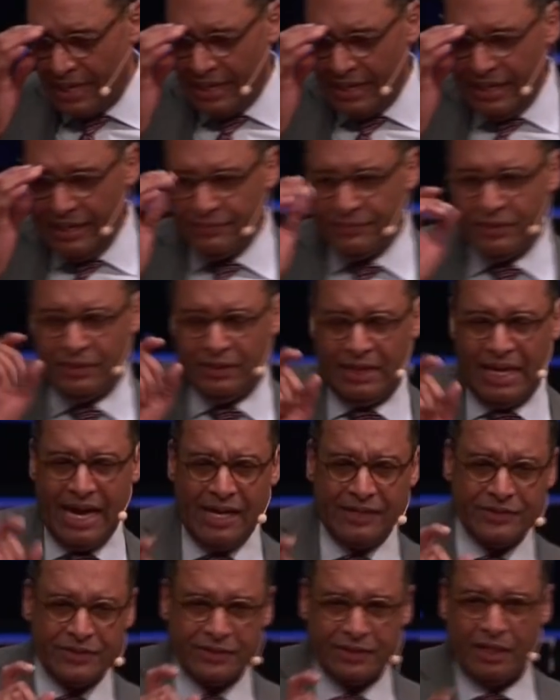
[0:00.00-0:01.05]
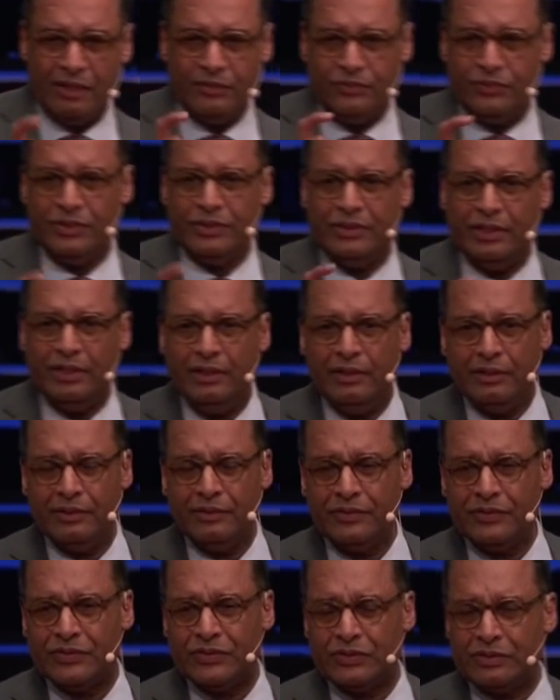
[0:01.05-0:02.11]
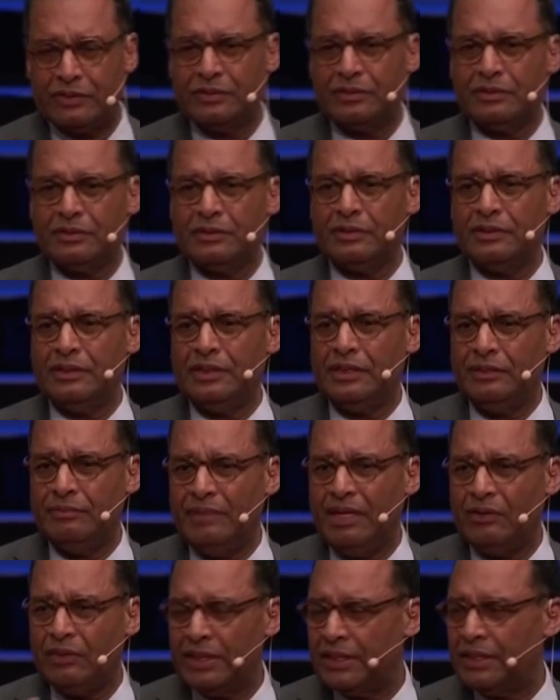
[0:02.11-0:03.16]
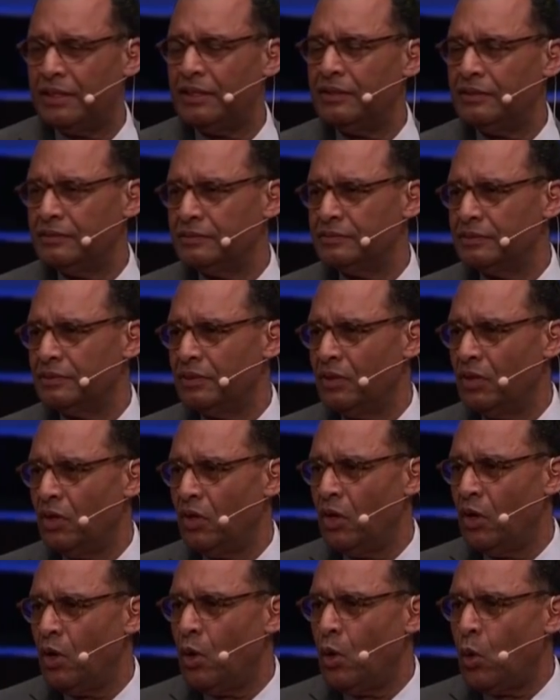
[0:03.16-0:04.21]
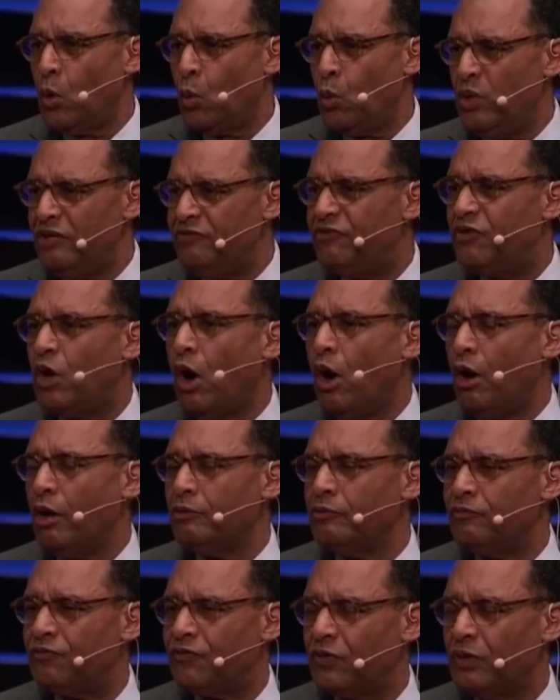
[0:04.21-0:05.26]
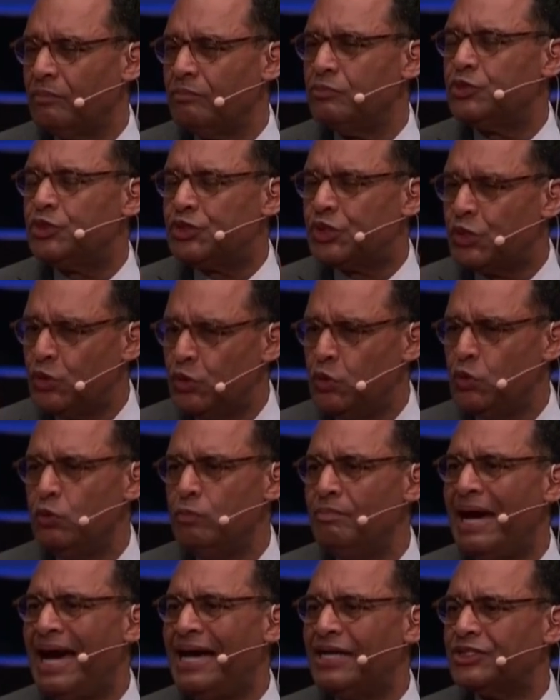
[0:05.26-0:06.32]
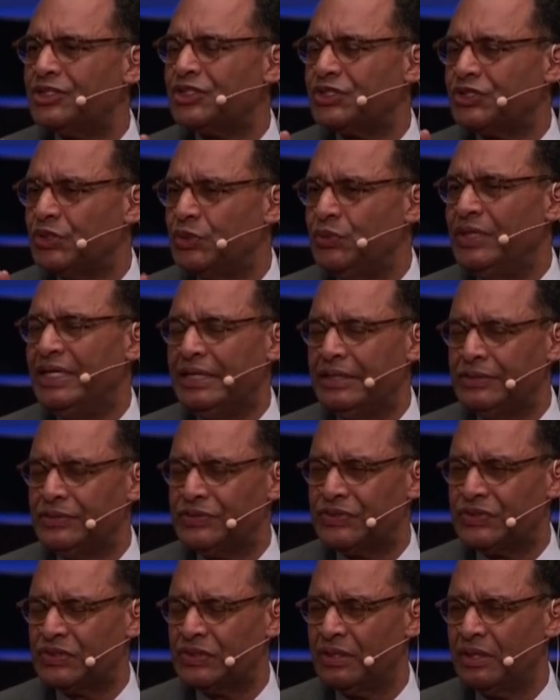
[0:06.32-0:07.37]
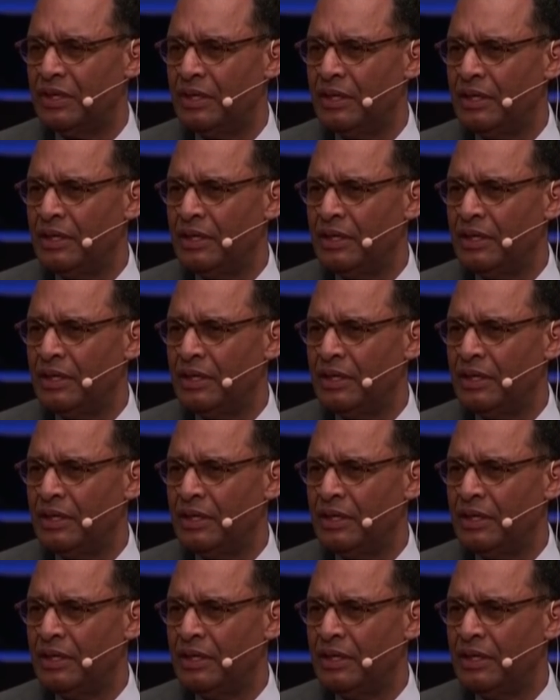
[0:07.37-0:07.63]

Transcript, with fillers: In the last hundred years in America, we've gone from two mass shootings